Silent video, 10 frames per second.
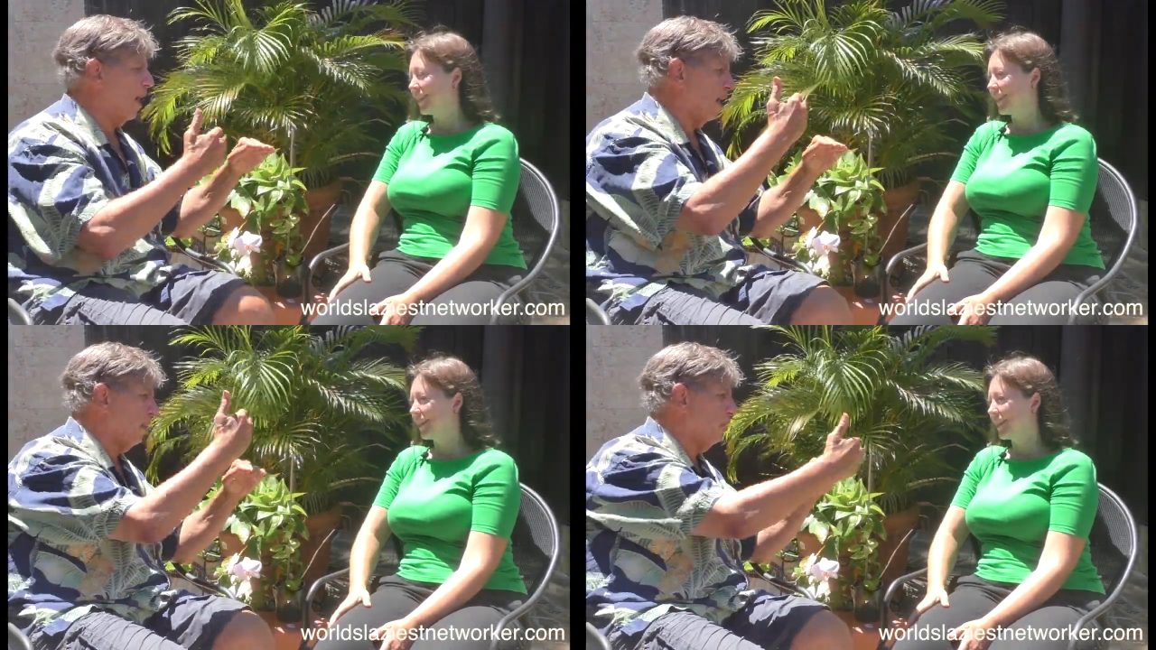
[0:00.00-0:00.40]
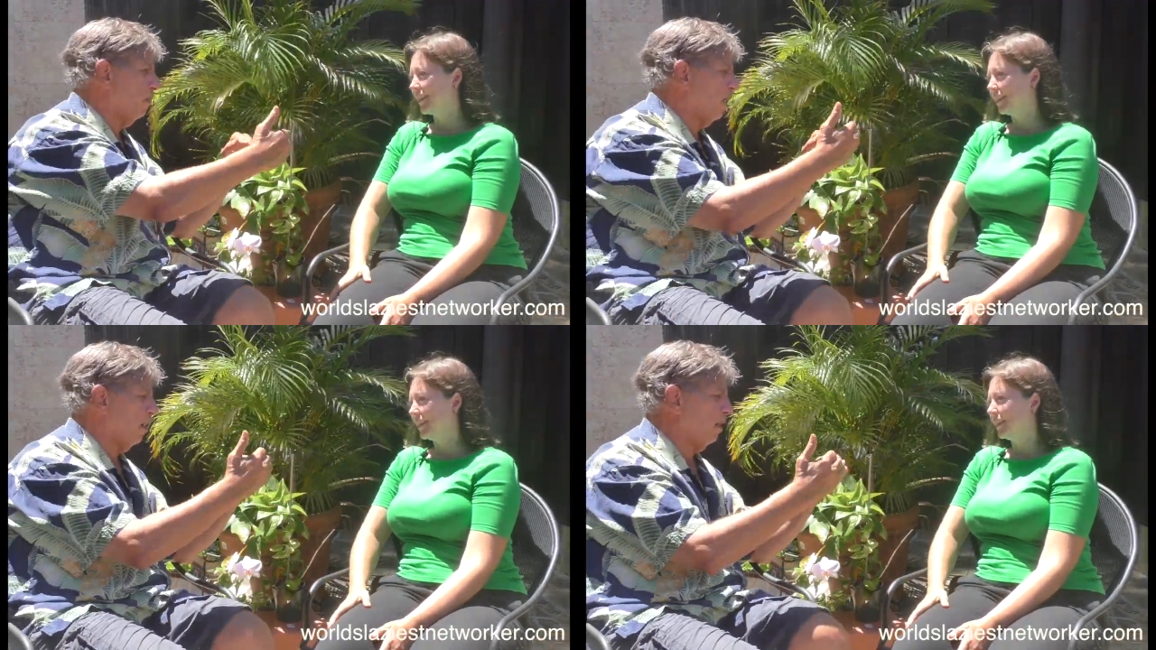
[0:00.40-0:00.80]
Speaker 1: How do you
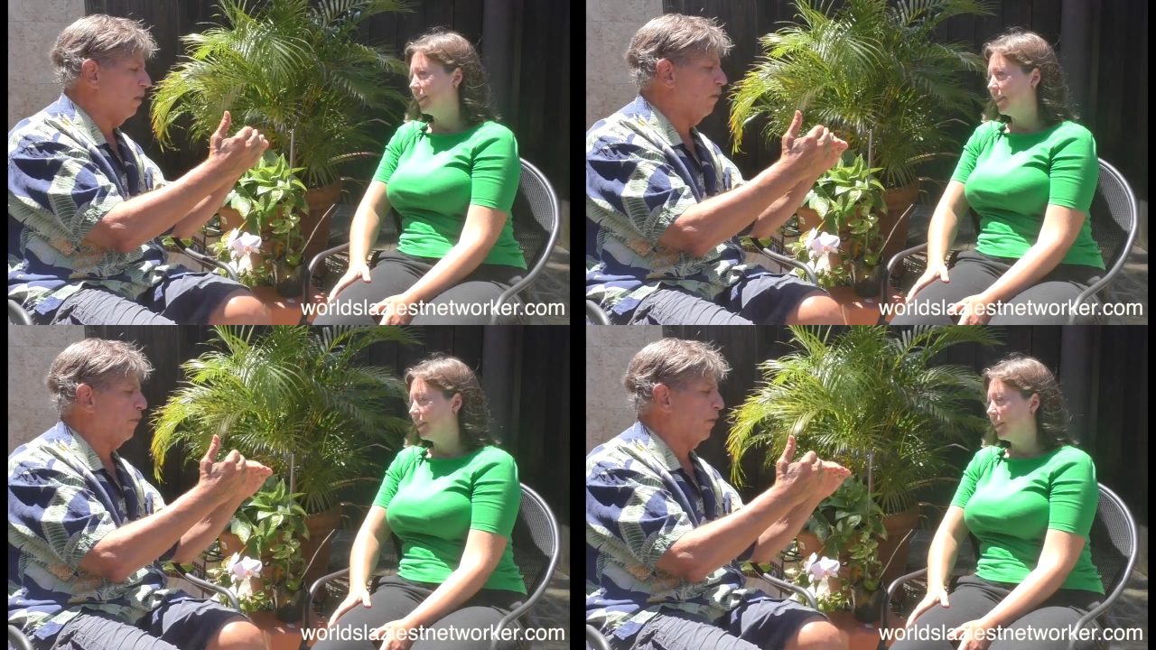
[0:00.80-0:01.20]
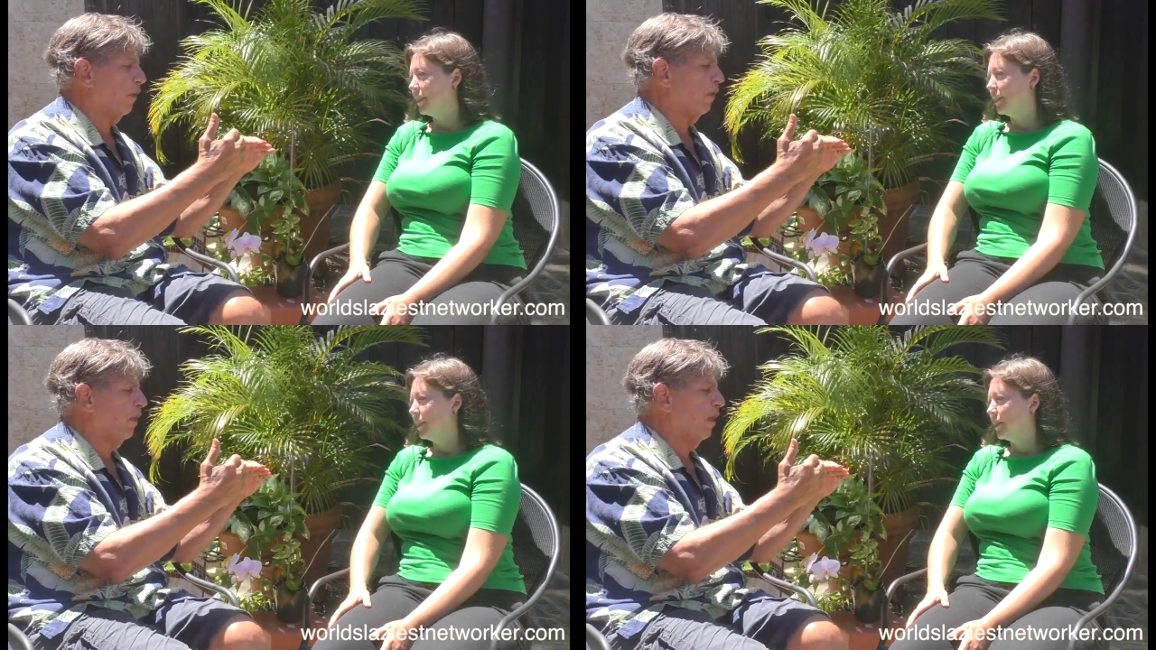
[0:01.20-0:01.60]
how do you
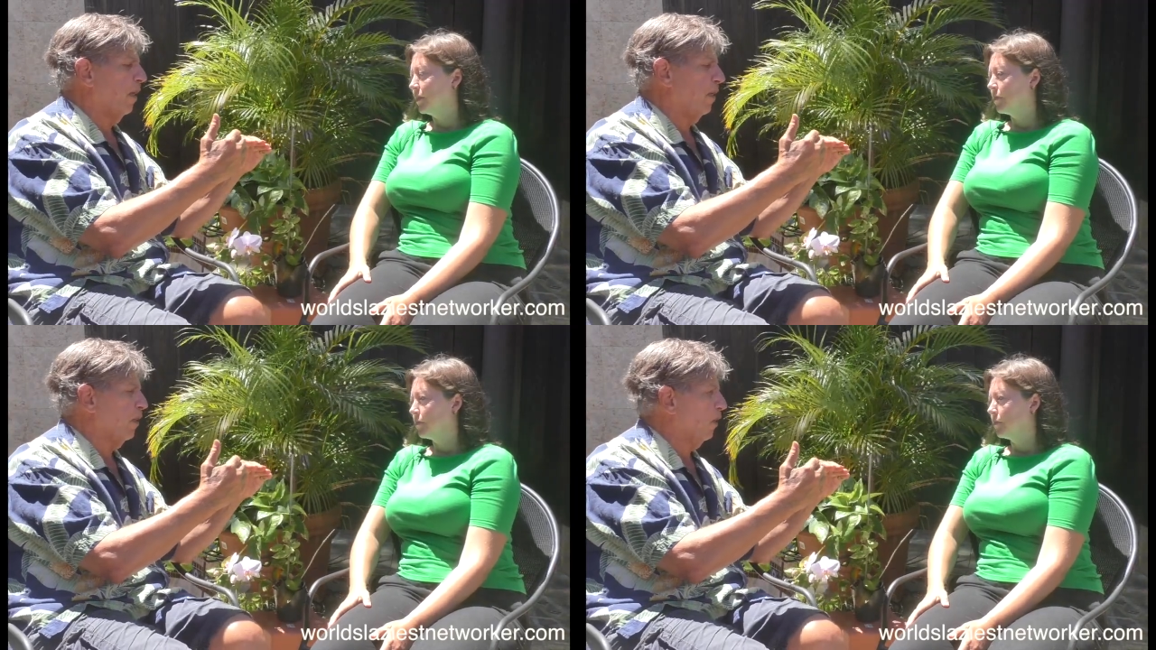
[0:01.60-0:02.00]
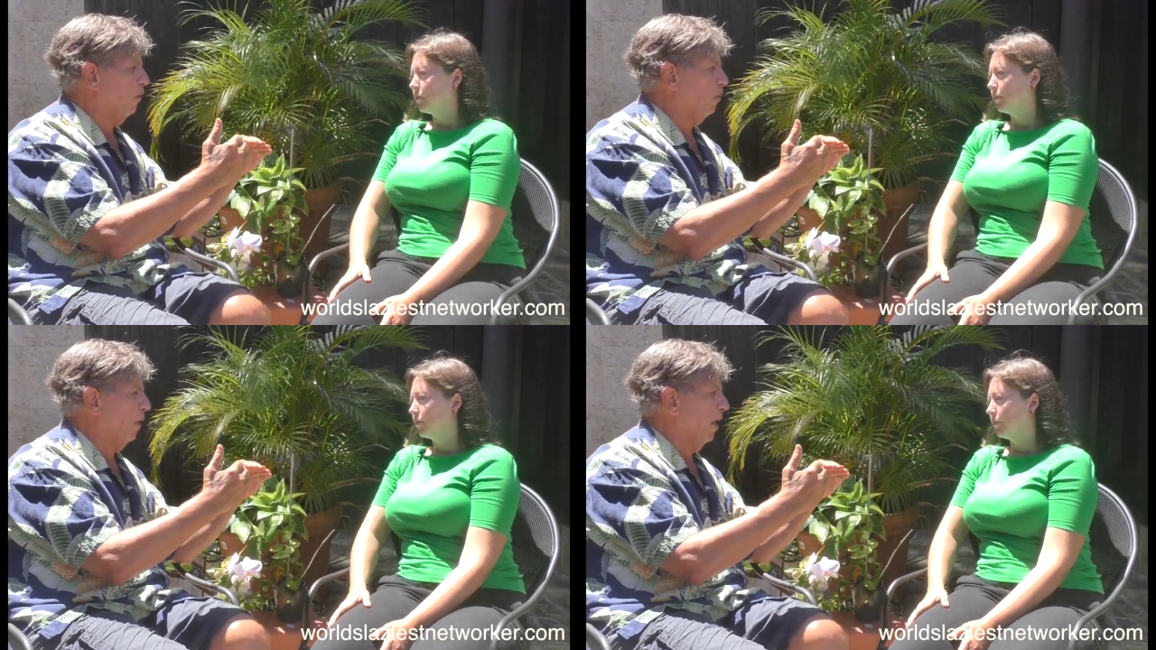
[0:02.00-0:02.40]
feel? is a
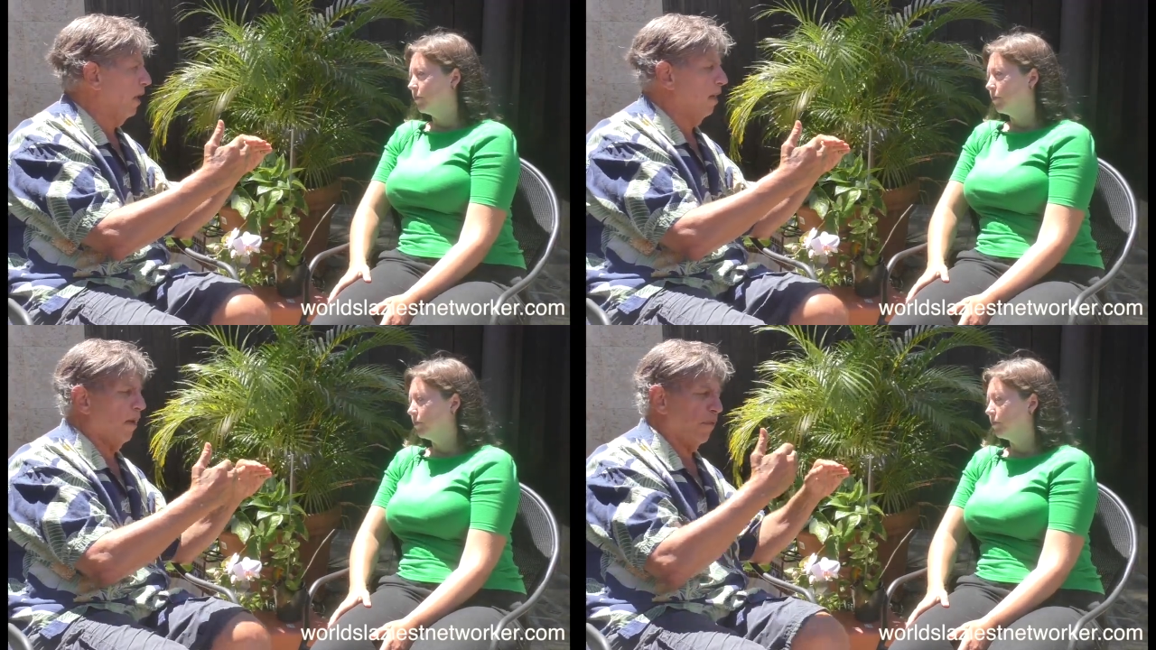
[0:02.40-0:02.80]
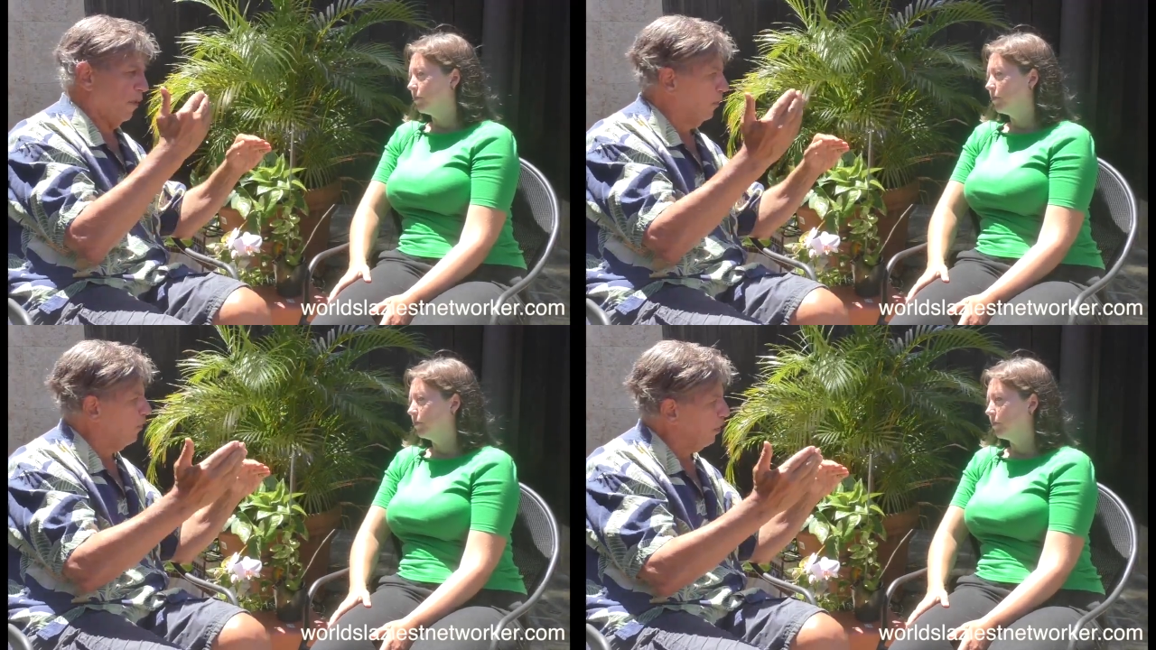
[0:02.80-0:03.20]
good way, if
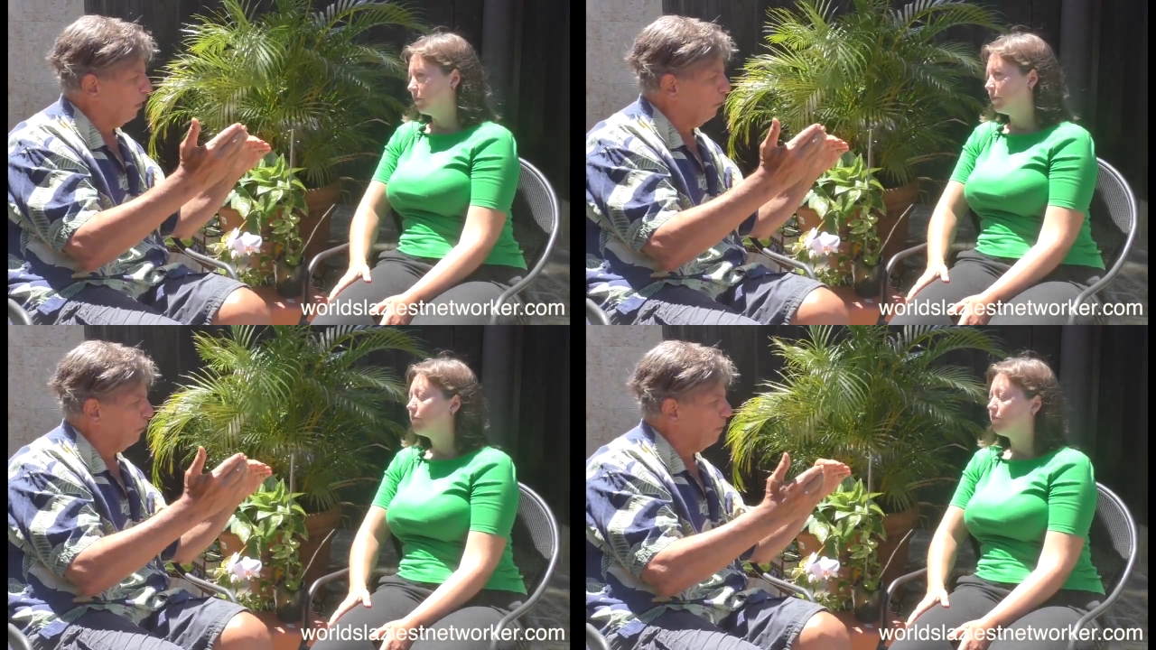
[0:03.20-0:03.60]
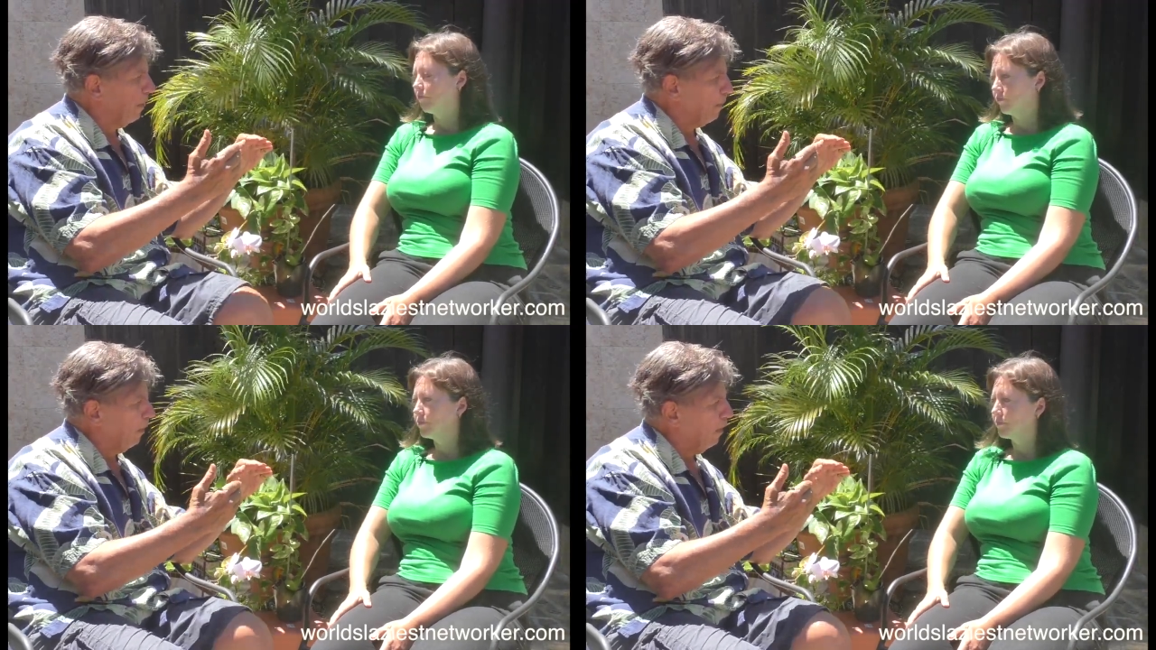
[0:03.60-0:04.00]
you could share it with
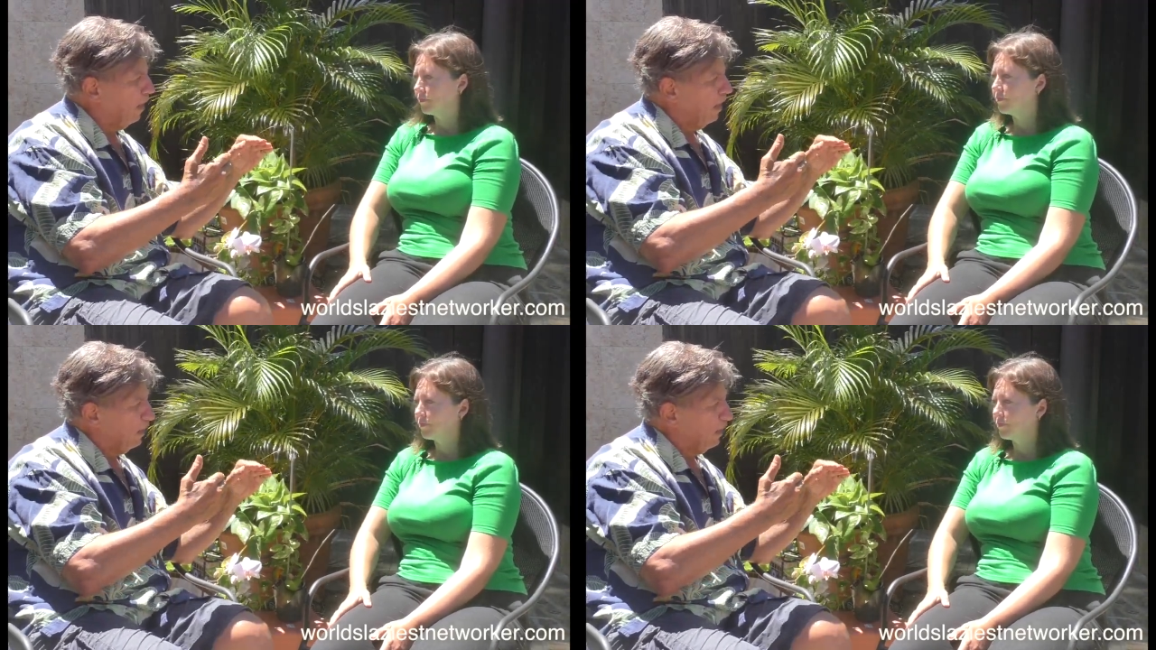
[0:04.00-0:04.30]
people,